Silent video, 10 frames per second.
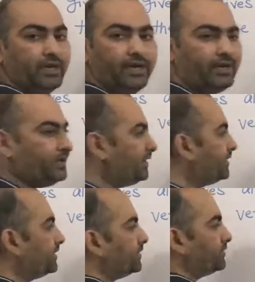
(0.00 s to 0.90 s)

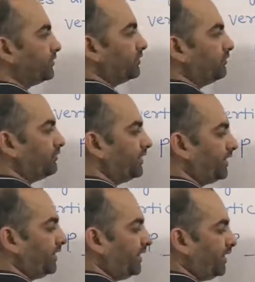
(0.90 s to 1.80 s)
integration of
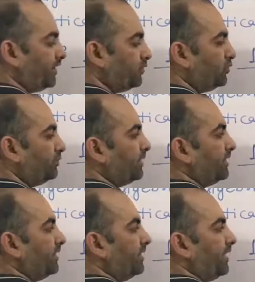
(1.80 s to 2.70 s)
a to
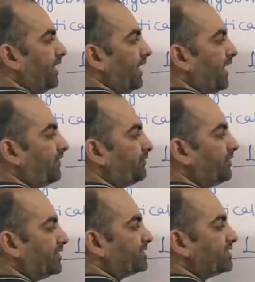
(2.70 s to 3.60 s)
b
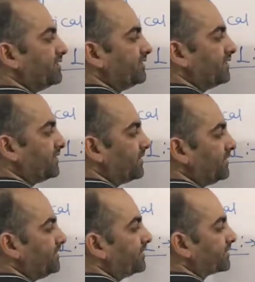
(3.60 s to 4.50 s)
fx
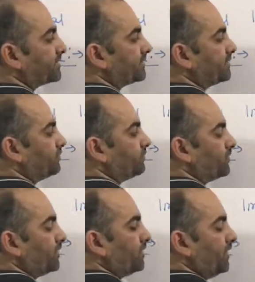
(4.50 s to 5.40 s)
dx.
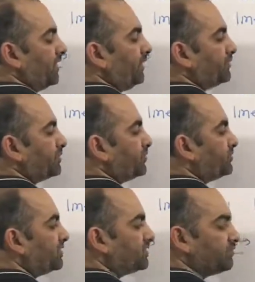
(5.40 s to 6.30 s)
If
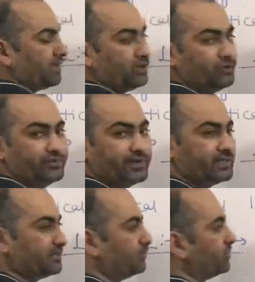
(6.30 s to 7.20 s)
suppose this value is what?
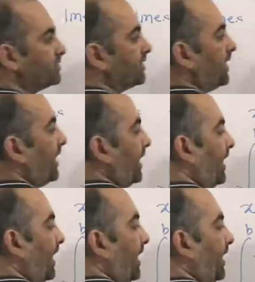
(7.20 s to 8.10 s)
Suppose
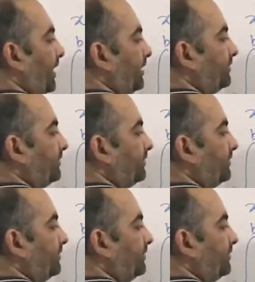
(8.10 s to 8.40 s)
a,